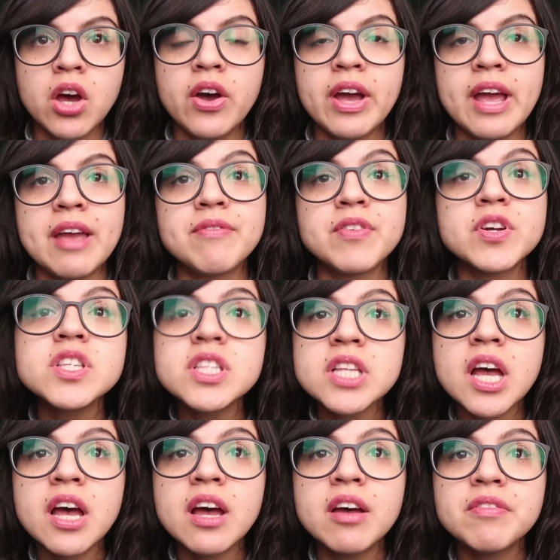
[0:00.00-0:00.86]
Okay,
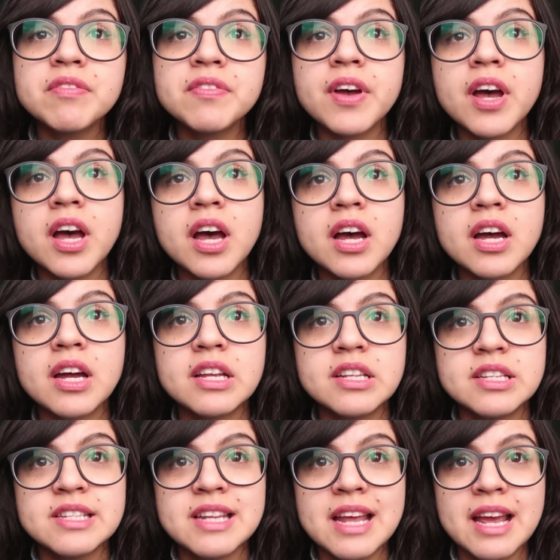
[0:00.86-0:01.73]
first off,
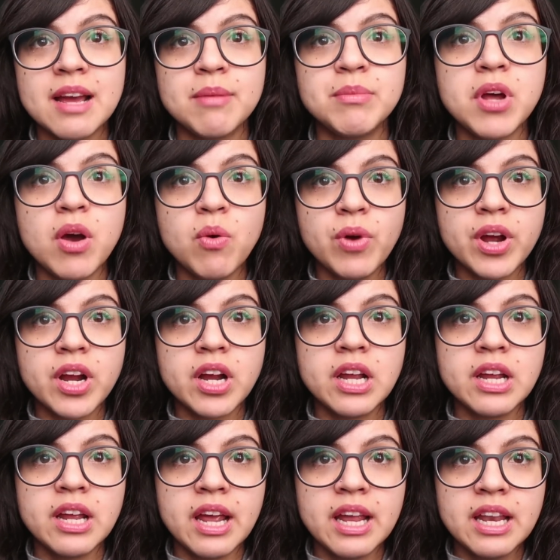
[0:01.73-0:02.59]
today I'm not
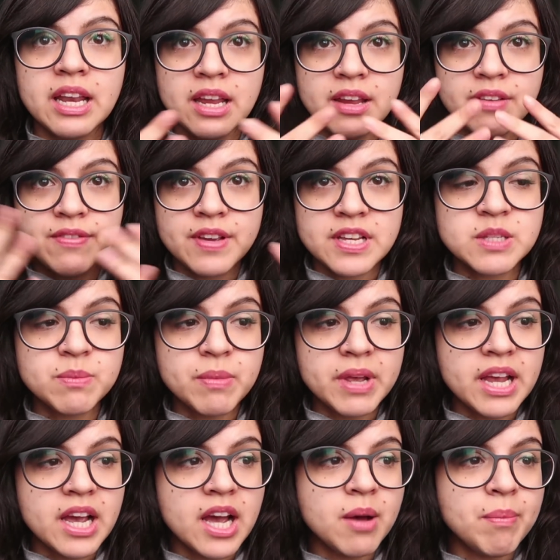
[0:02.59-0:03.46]
wearing any face
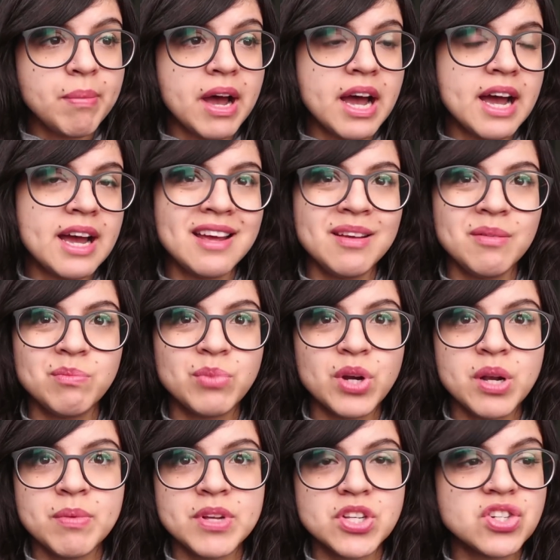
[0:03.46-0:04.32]
makeup. I
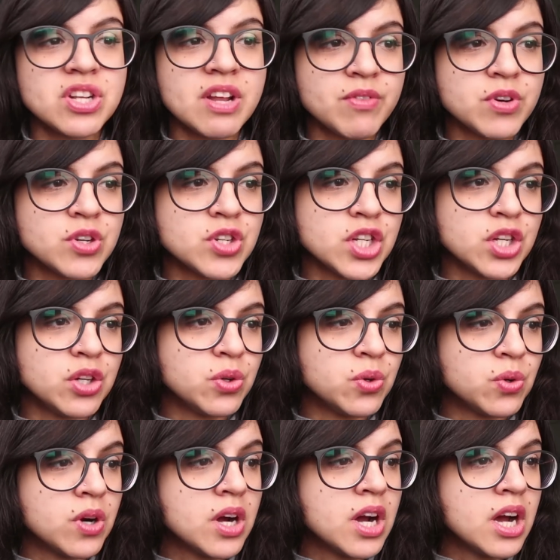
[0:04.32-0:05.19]
pretty much never
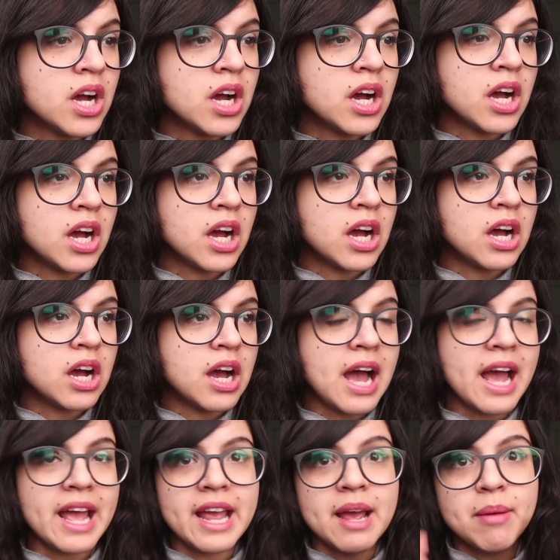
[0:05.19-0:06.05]
do.
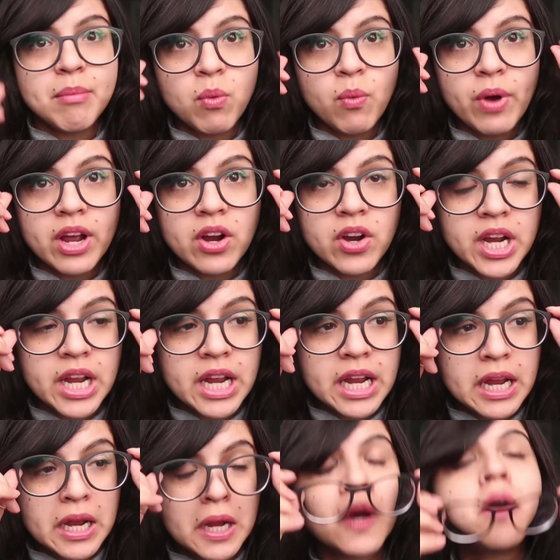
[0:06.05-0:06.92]
I am
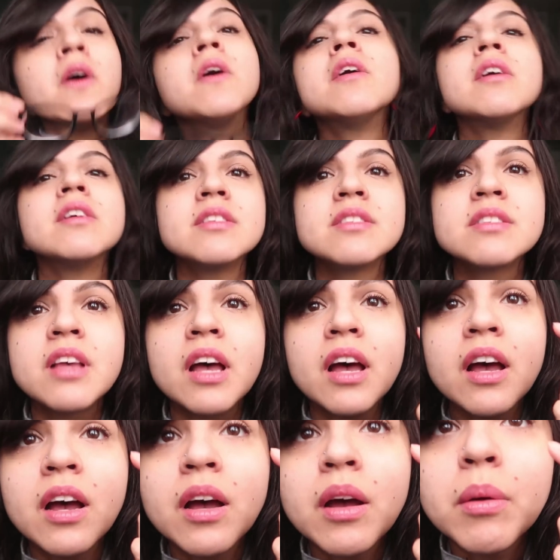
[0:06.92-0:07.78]
wearing
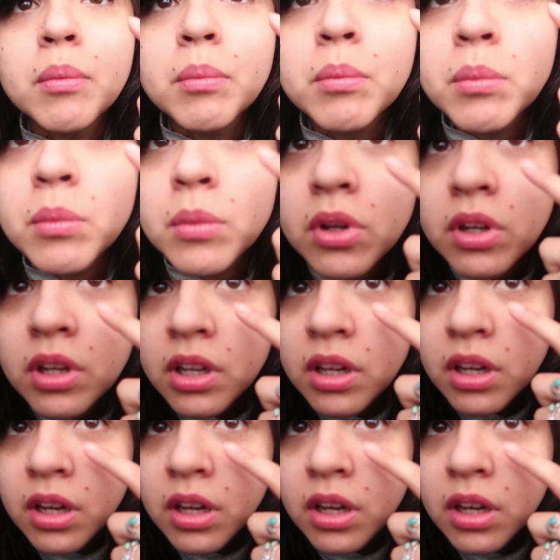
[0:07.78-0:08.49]
some